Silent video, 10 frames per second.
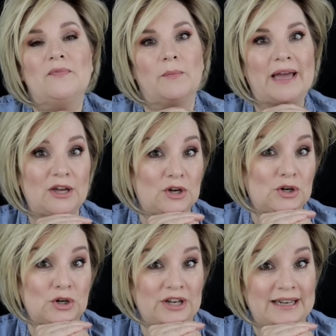My
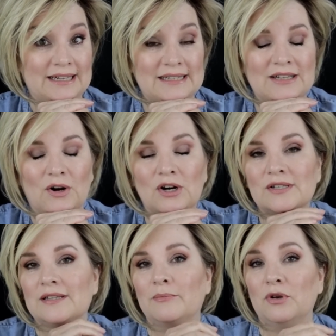goodness, there are
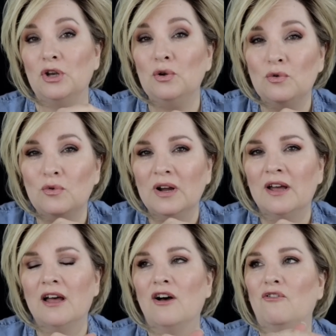some new
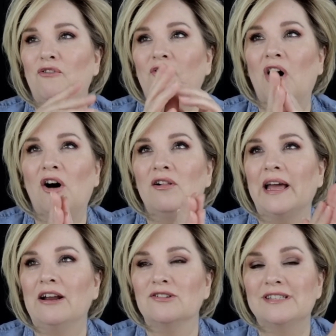fall
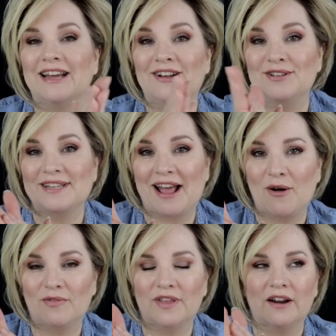hairstyles
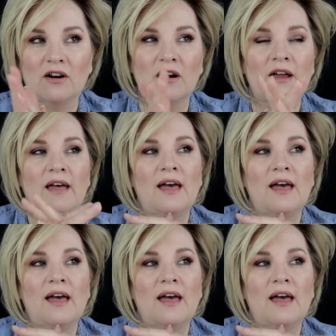out there.